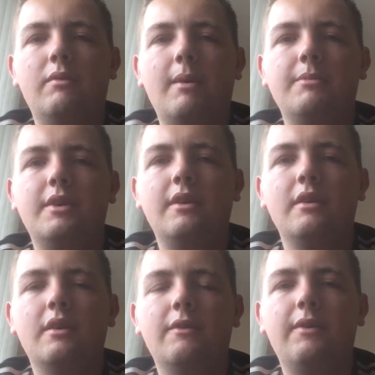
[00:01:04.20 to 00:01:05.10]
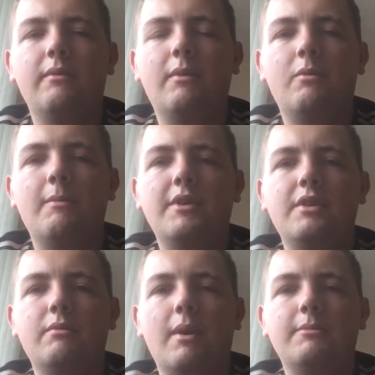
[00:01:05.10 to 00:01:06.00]
and Ramsey. I think they were
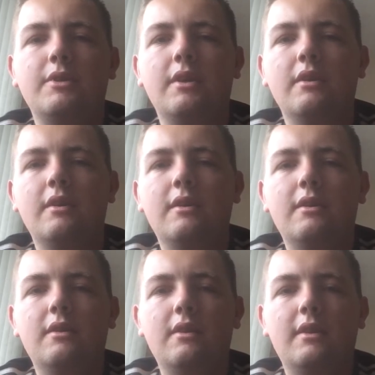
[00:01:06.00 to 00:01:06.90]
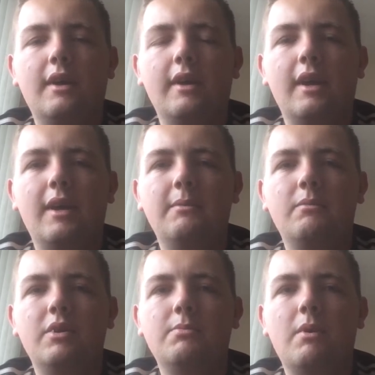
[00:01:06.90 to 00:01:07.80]
missing Ramsey in that game,
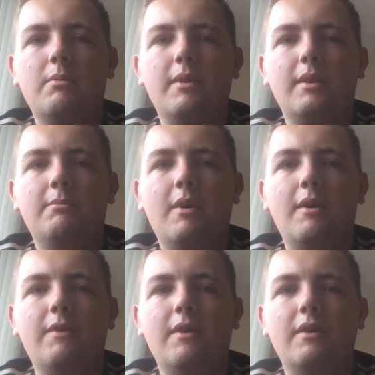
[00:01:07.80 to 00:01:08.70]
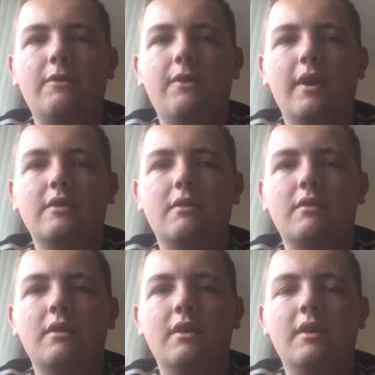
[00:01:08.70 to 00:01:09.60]
which probably might have had an effect
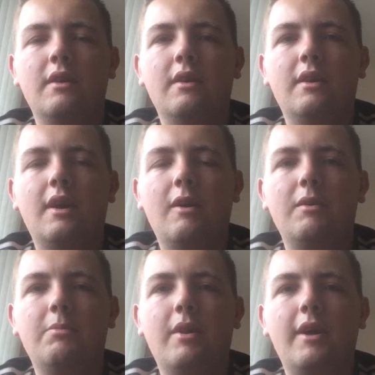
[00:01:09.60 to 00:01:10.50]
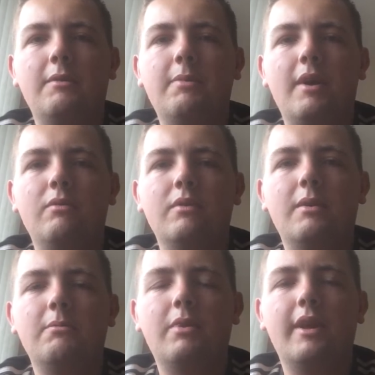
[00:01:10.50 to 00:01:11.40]
on how they played. Bale
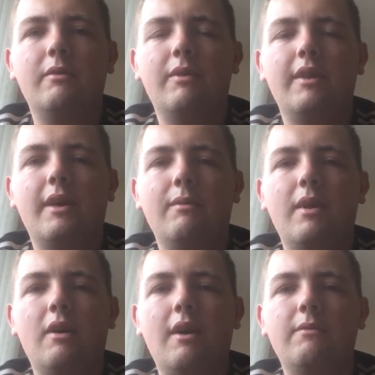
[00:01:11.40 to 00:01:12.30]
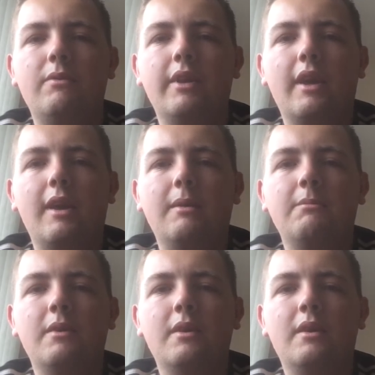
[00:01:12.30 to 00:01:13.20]
didn't play really that well either in the game.
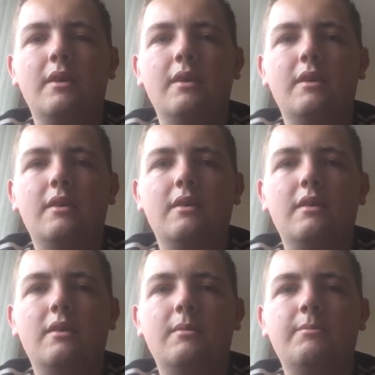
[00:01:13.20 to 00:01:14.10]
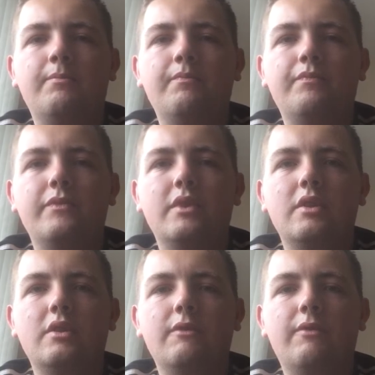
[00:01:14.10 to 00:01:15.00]
For
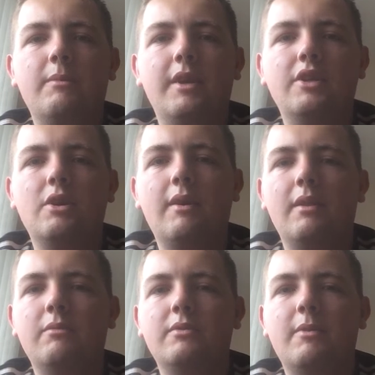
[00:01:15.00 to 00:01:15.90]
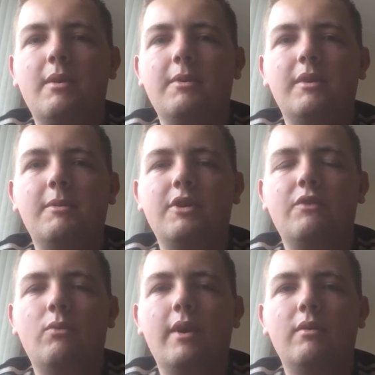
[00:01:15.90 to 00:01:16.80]
me, Joe Allen was my man of the match
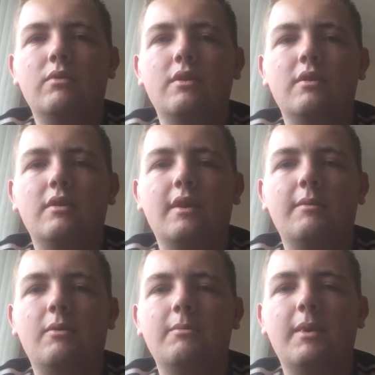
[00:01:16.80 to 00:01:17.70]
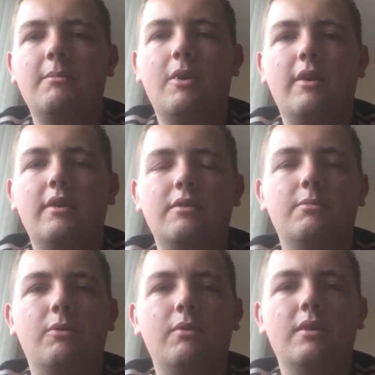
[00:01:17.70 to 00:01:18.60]
for Wales. I'm not being biased,
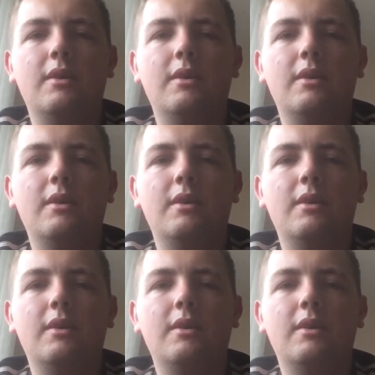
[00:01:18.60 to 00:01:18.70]
but